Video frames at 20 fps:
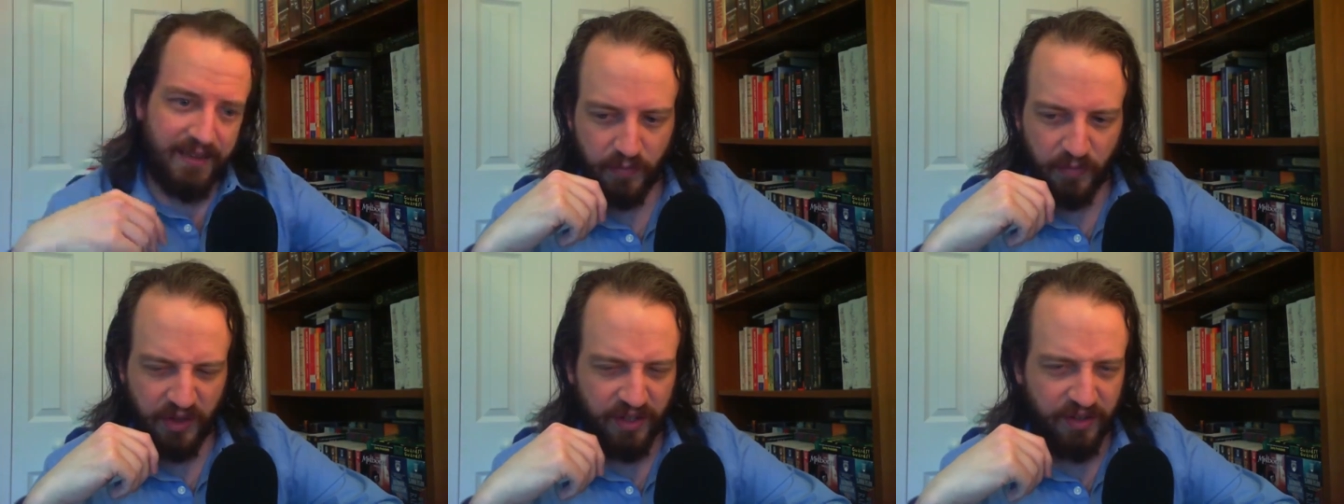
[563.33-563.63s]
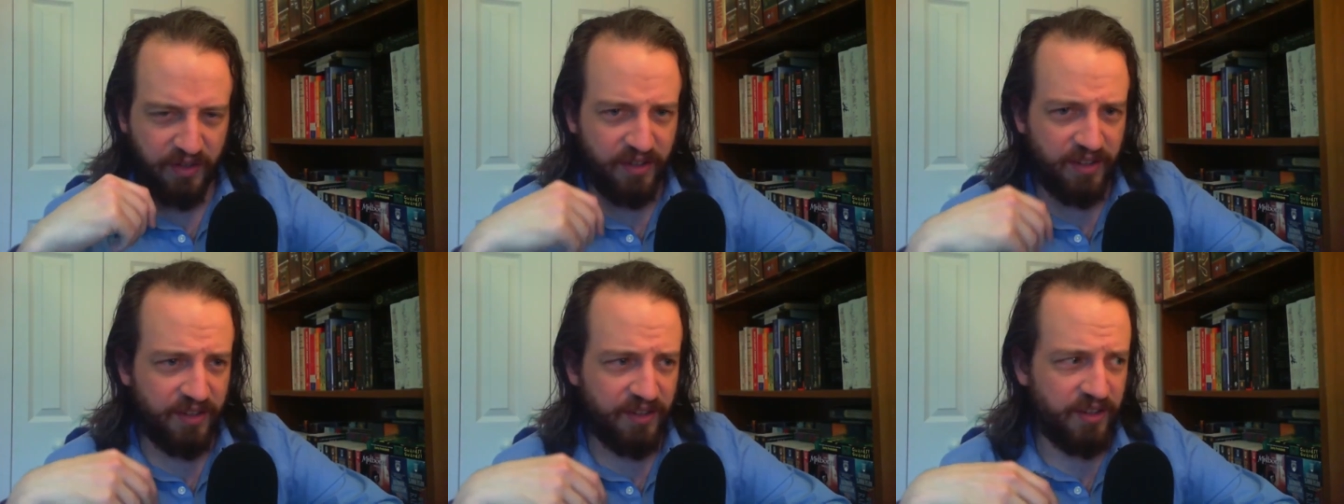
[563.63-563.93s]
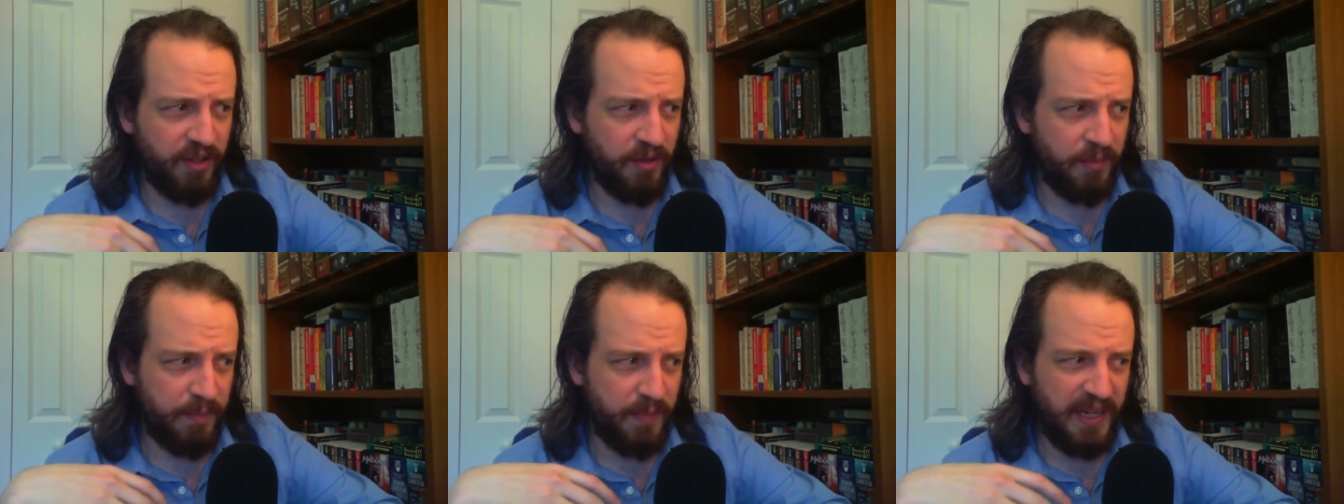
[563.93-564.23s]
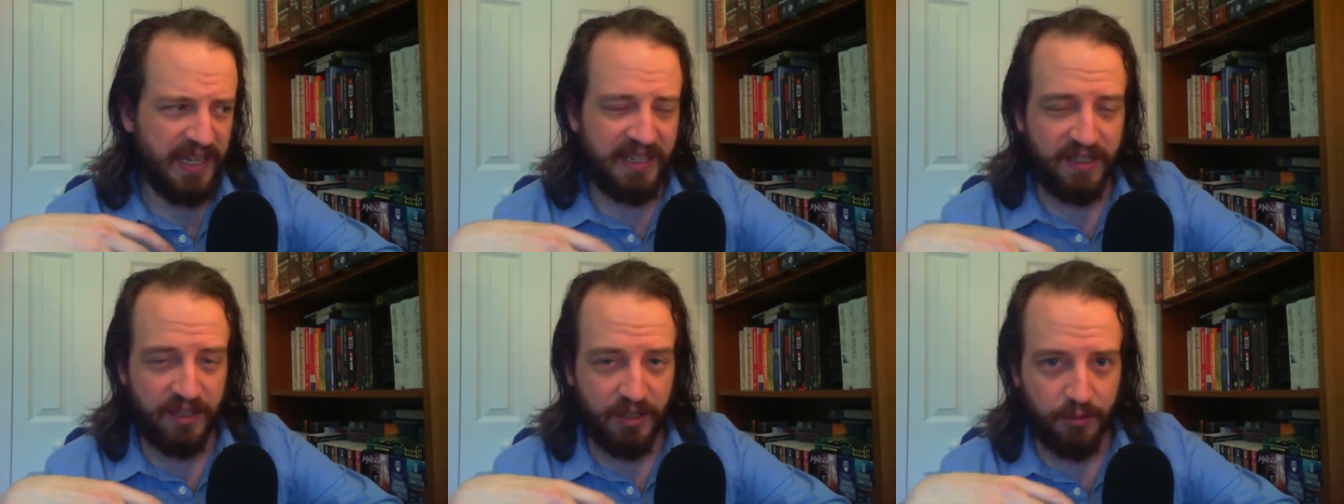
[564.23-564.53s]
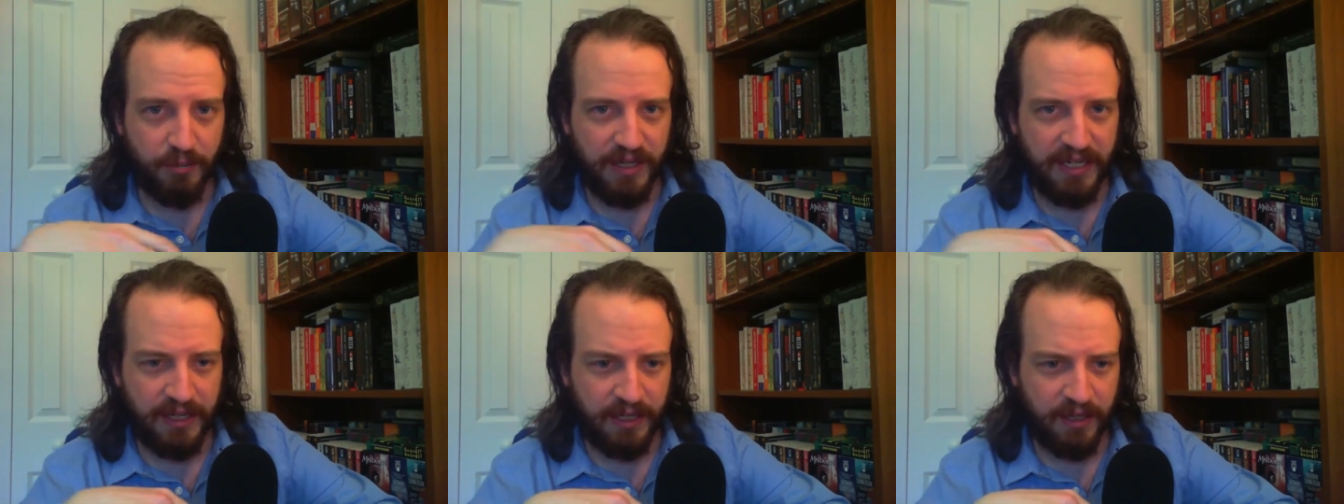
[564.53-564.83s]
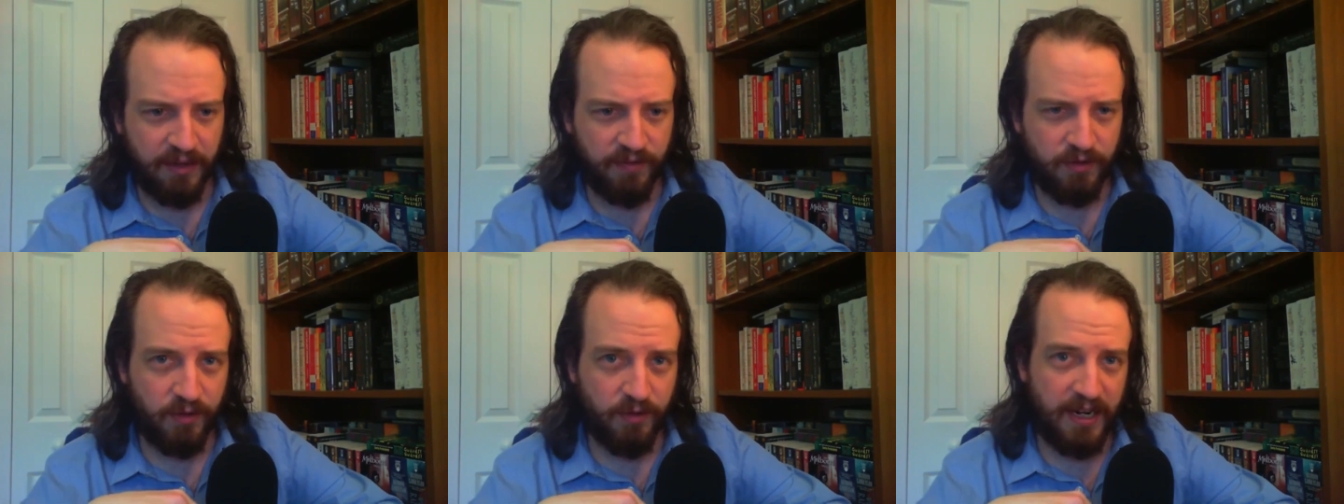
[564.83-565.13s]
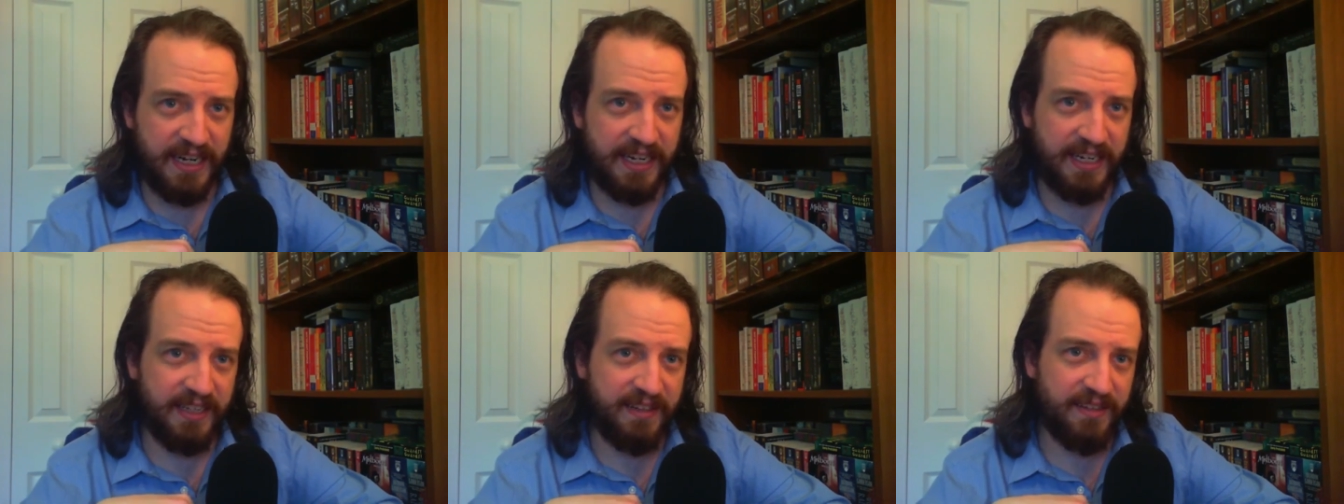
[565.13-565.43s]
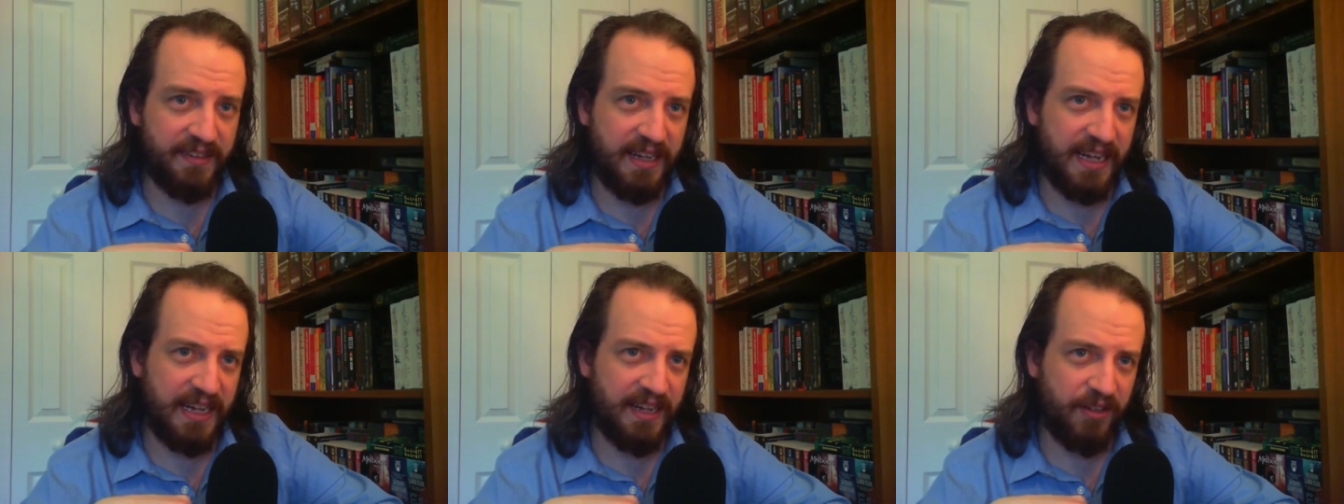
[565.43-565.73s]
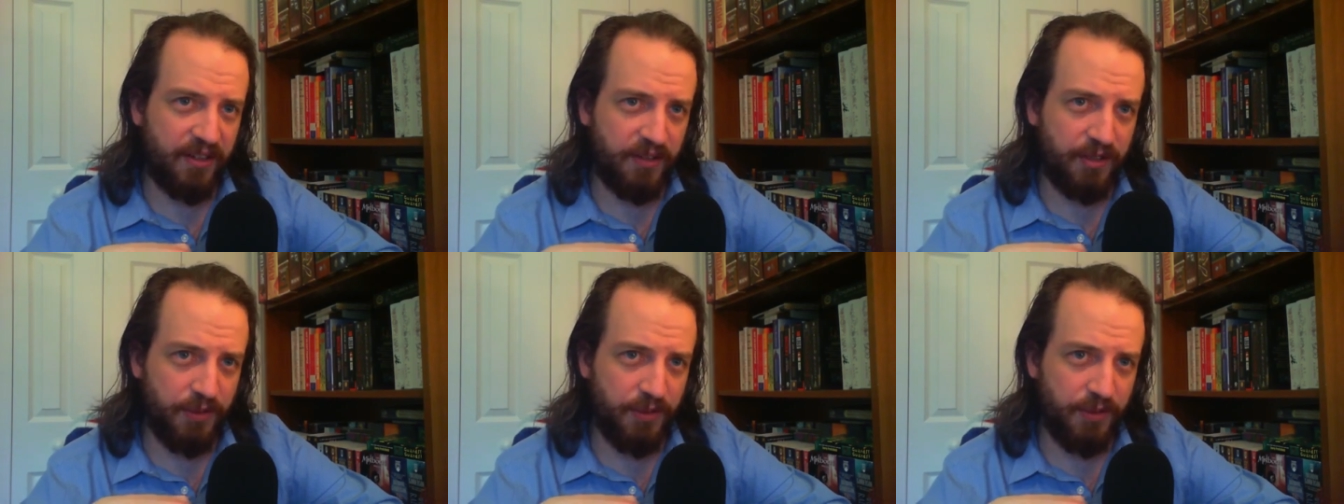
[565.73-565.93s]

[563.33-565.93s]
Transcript: This is a bit unique of a writing style.